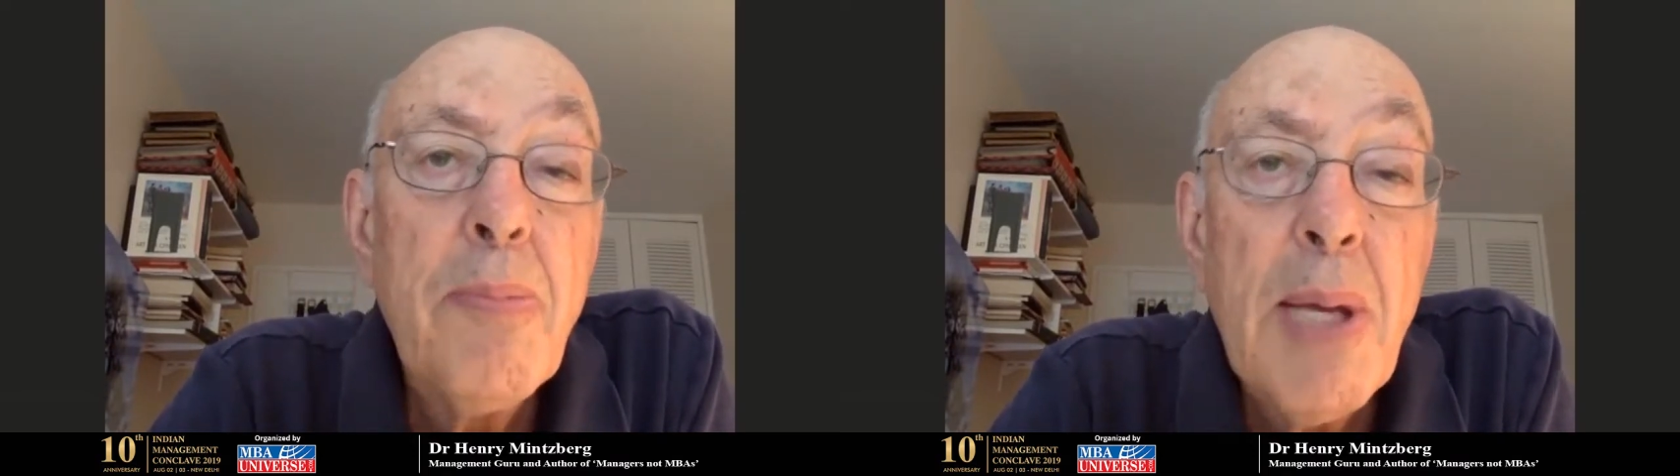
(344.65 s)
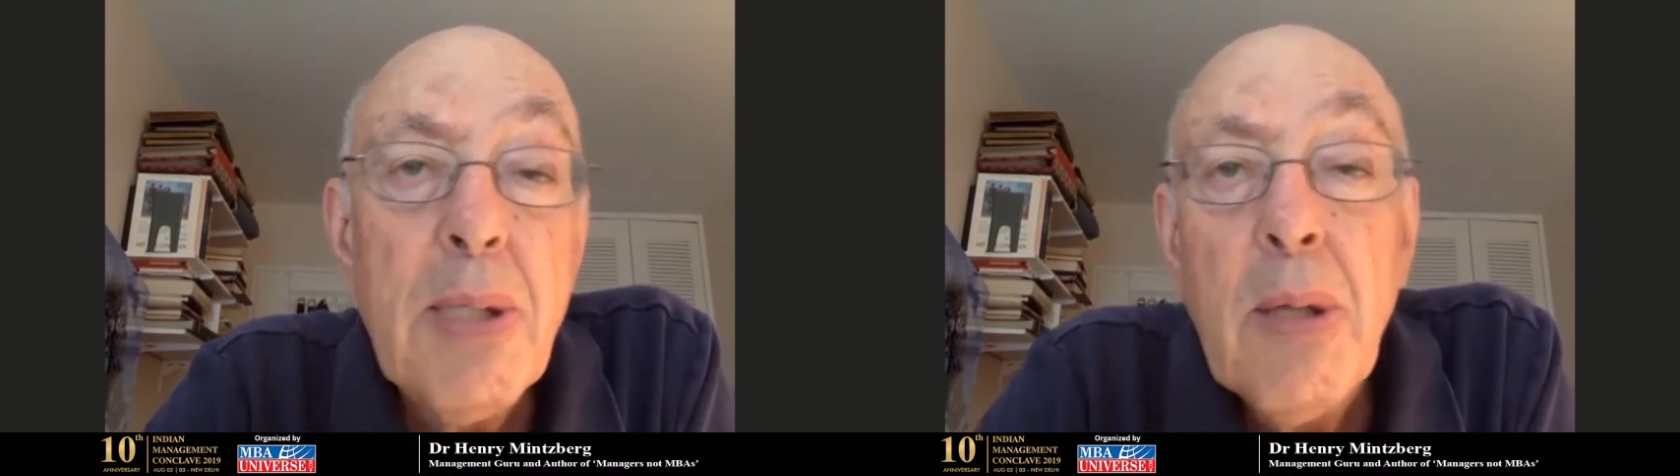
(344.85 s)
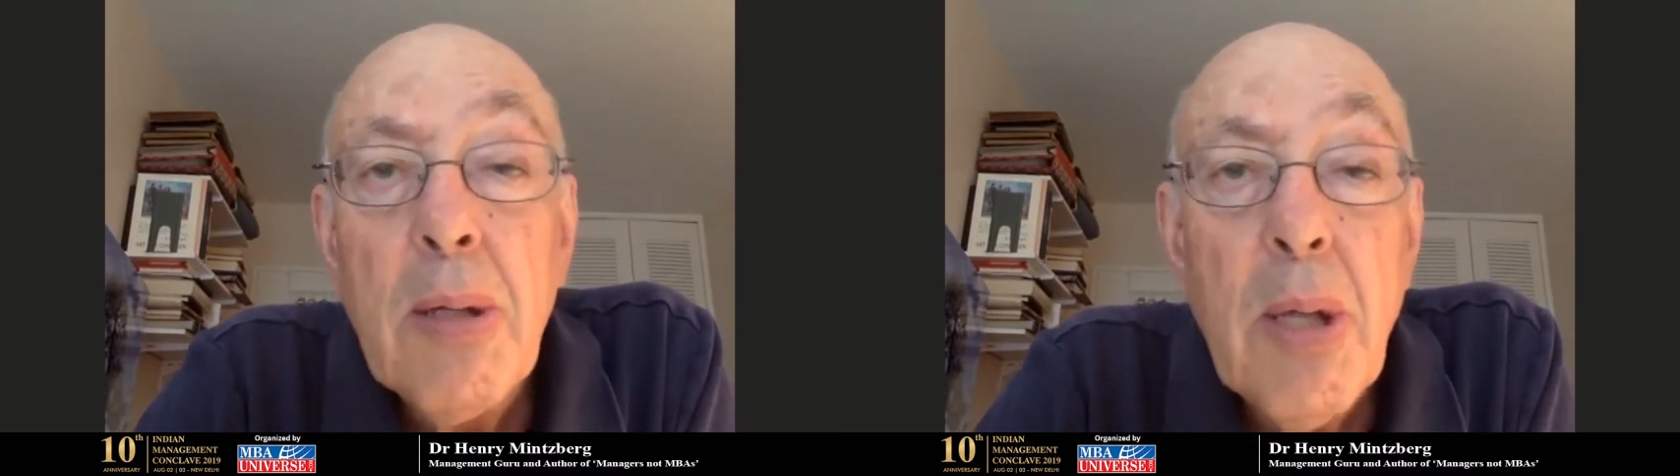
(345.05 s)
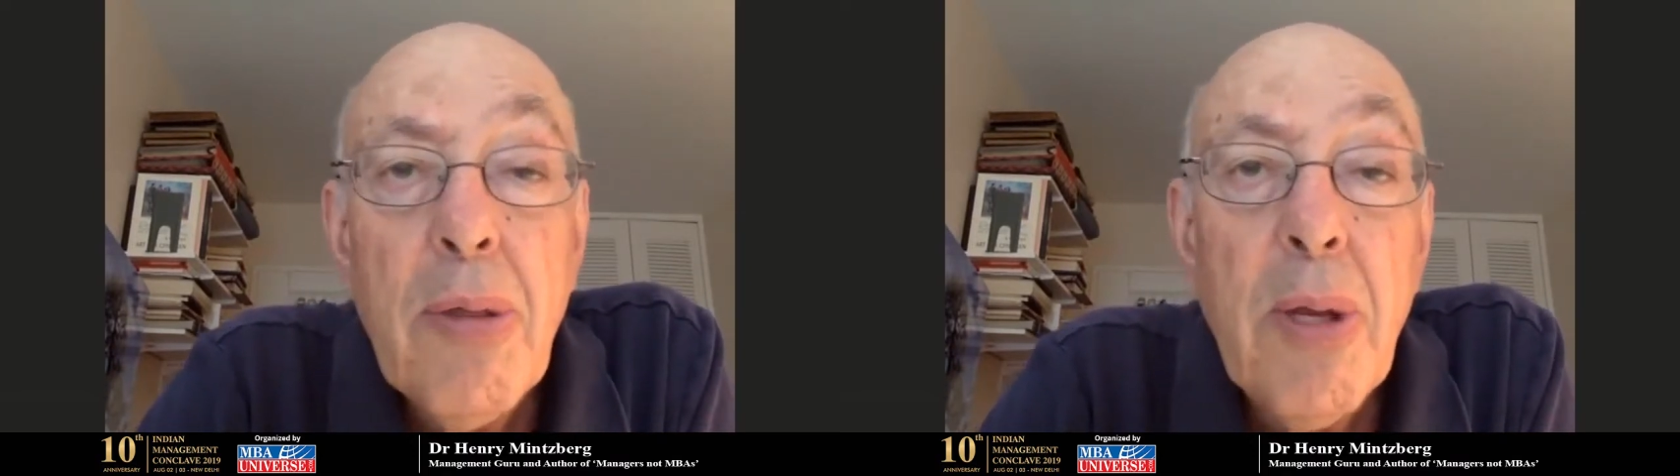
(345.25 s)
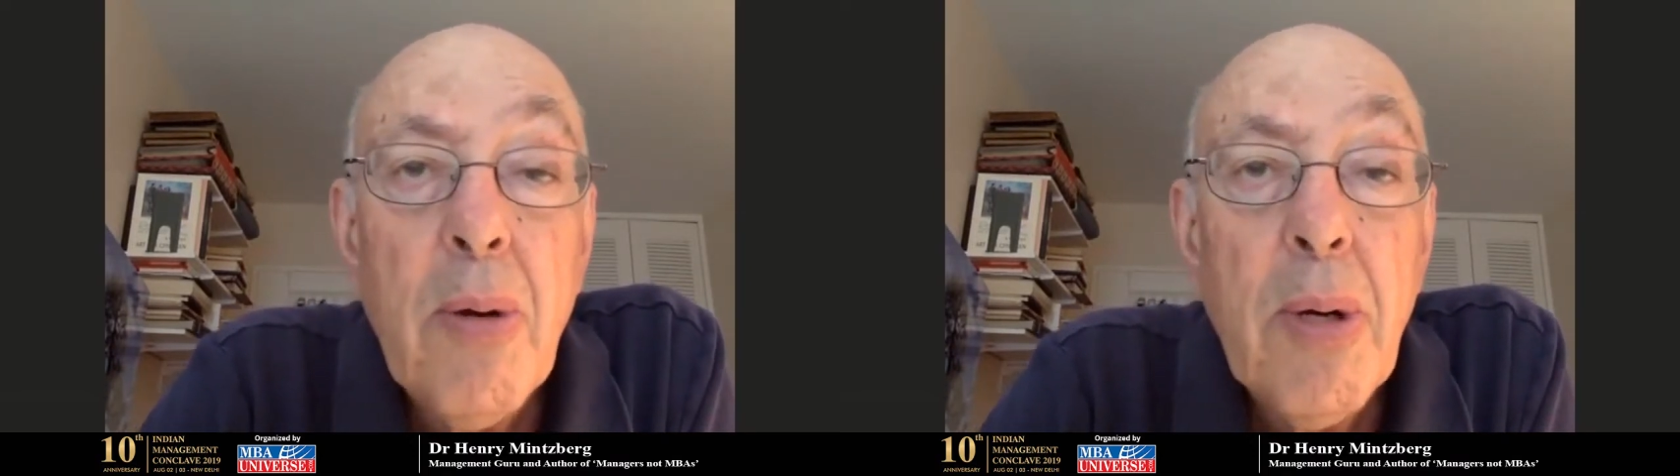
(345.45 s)
based on the
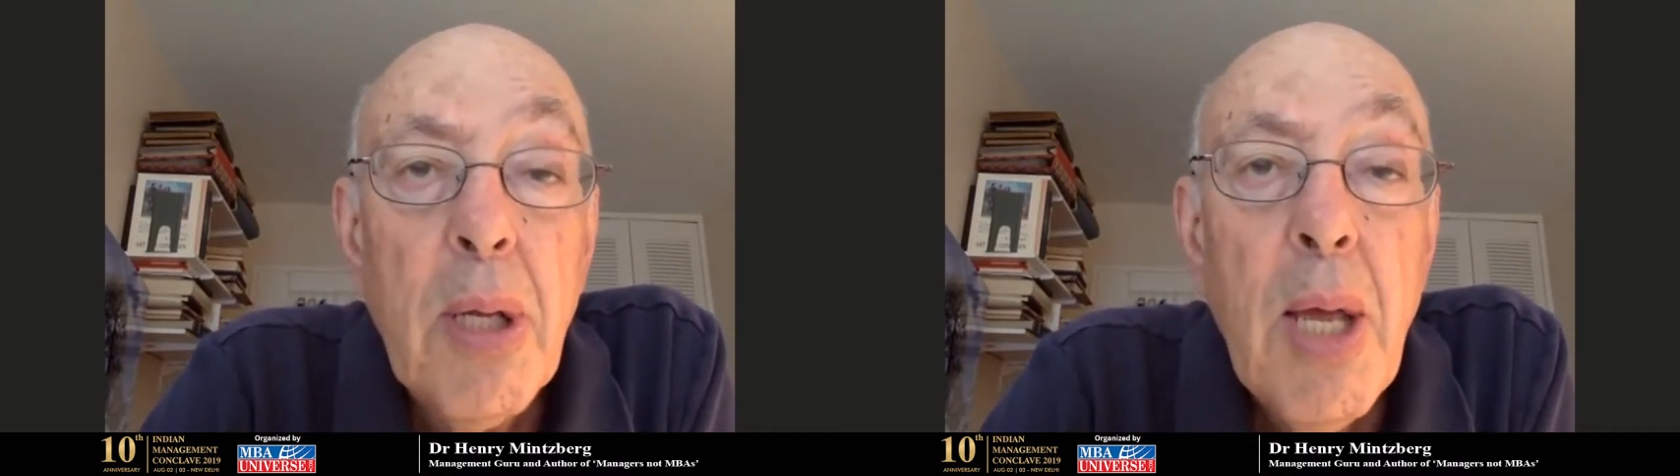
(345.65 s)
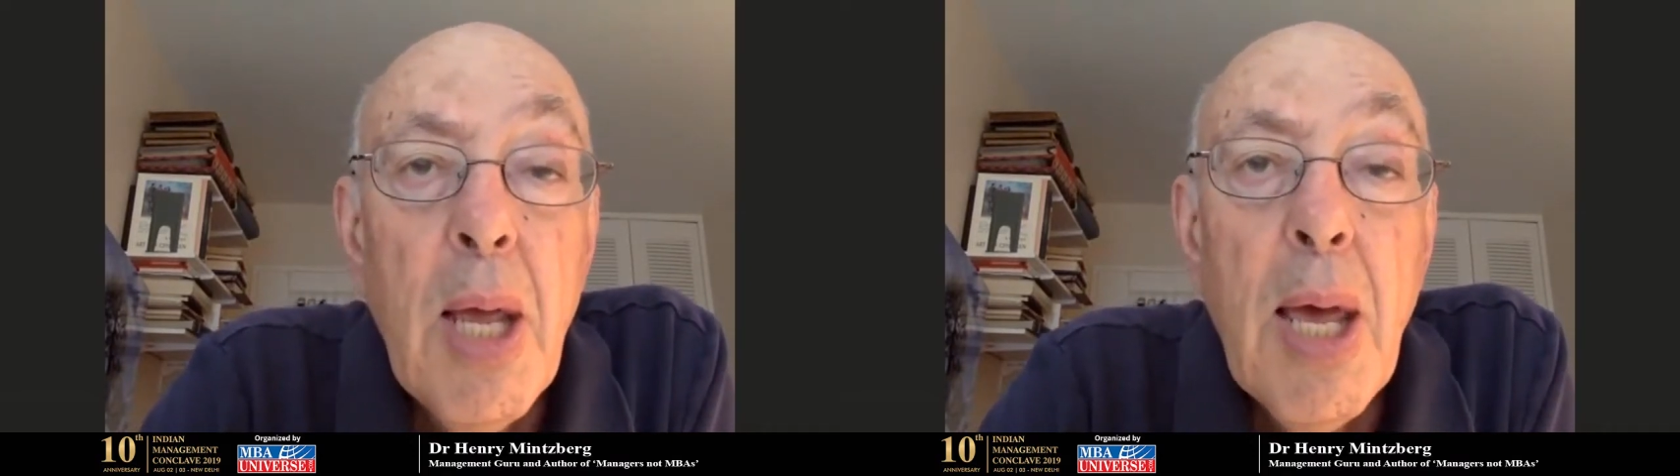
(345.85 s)
theory